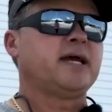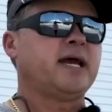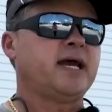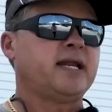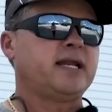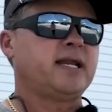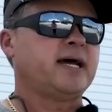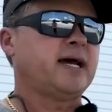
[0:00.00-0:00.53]

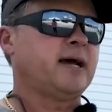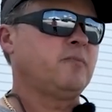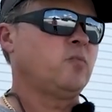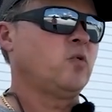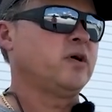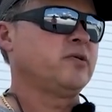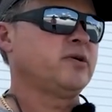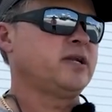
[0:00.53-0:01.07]
And I'm
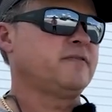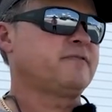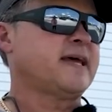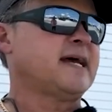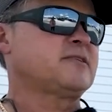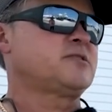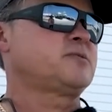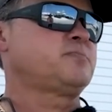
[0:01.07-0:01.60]
wondering if
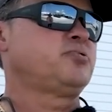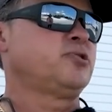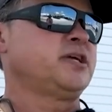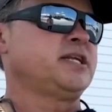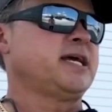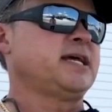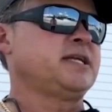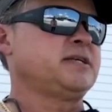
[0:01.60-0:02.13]
that's
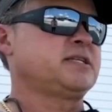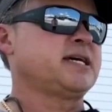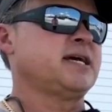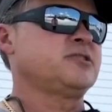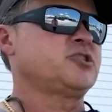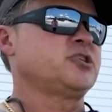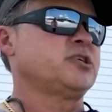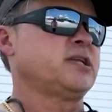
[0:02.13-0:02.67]
putting any
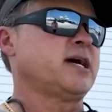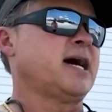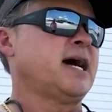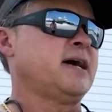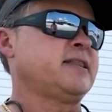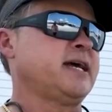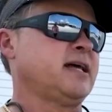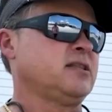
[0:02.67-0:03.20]
tension
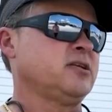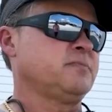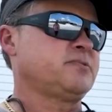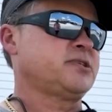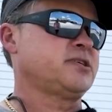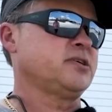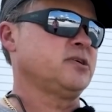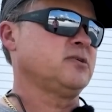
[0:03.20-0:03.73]
on that lip
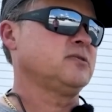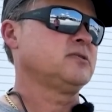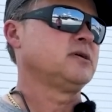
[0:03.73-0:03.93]
seal.